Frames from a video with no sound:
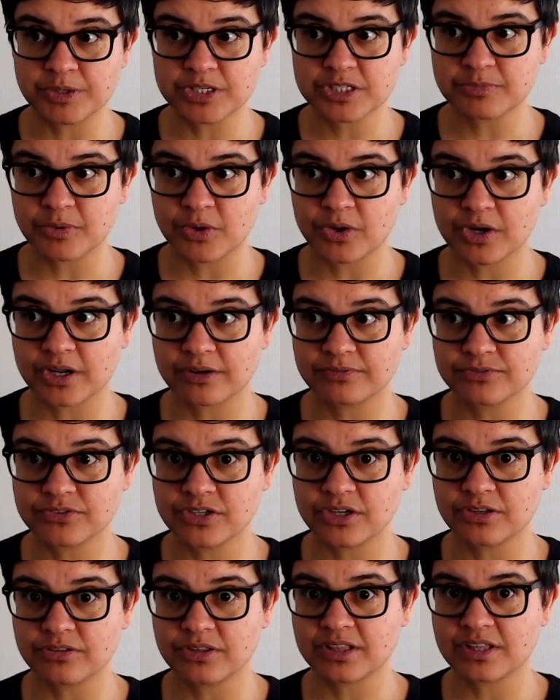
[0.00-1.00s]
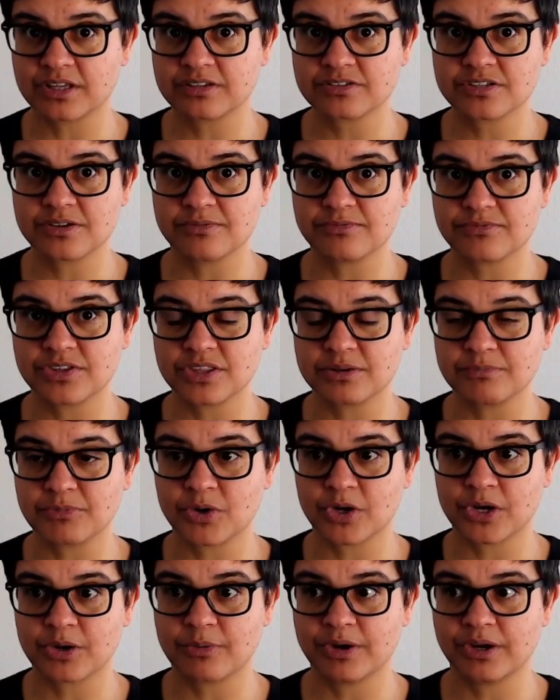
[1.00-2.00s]
be smart enough to know that that's something that
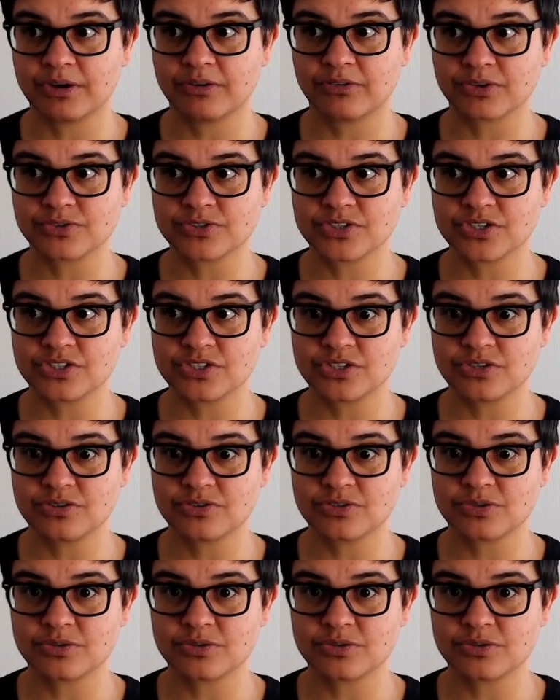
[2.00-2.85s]
Marco and Aris could do.